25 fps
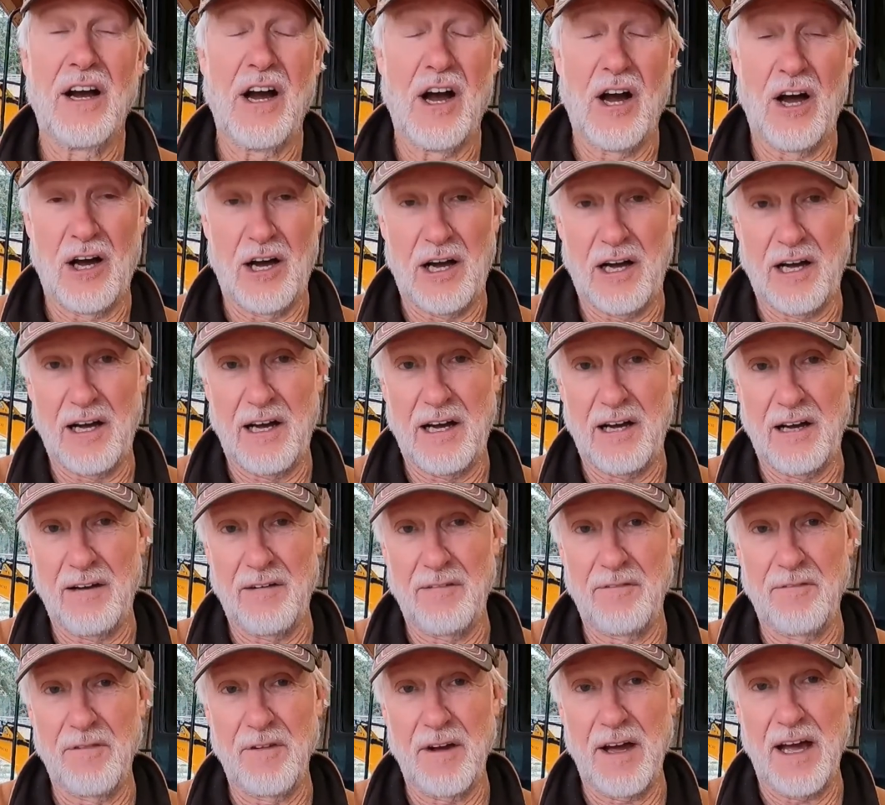
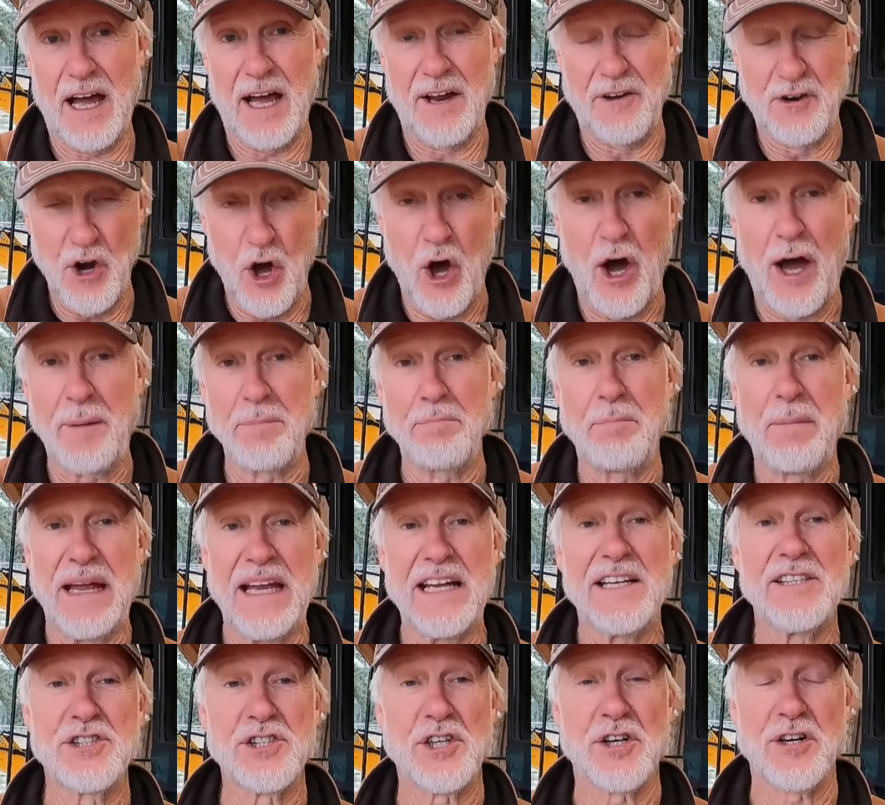of a
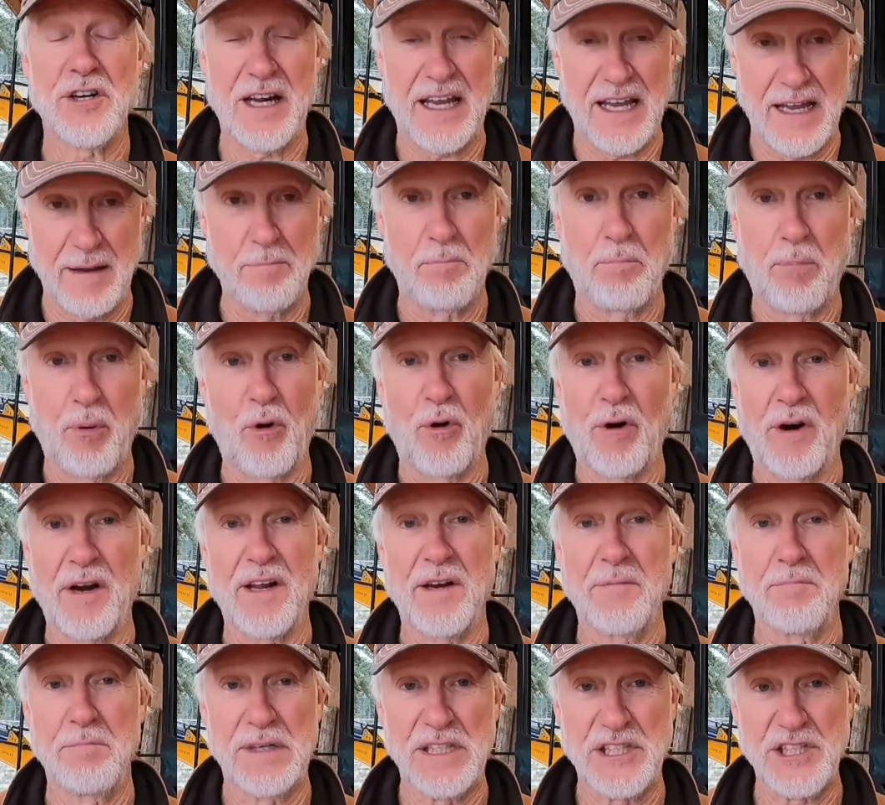non-major
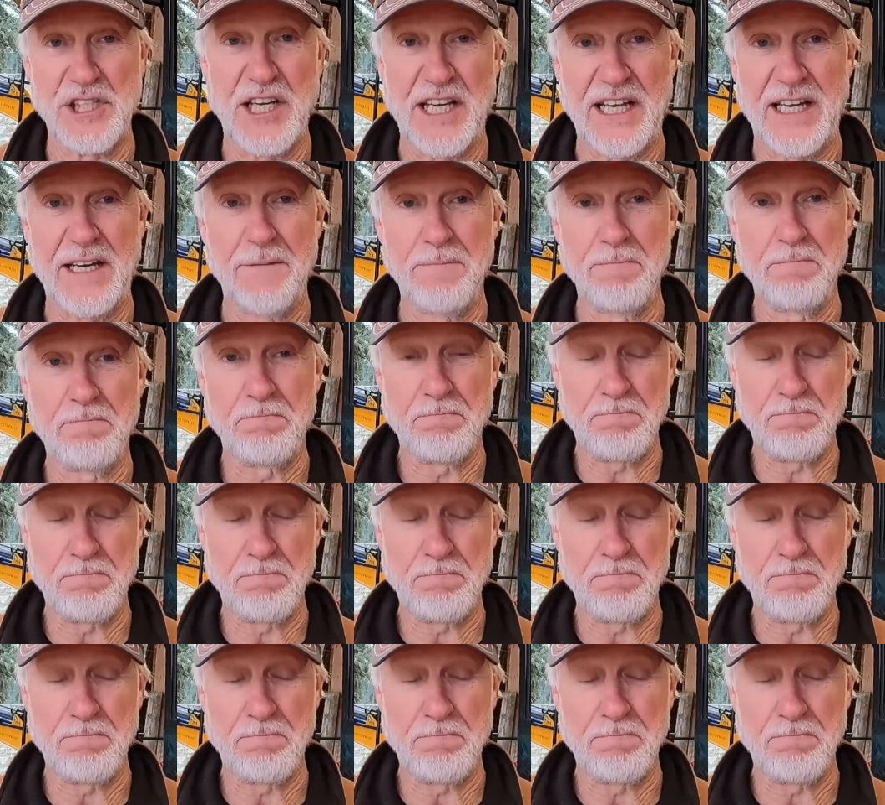imported machine.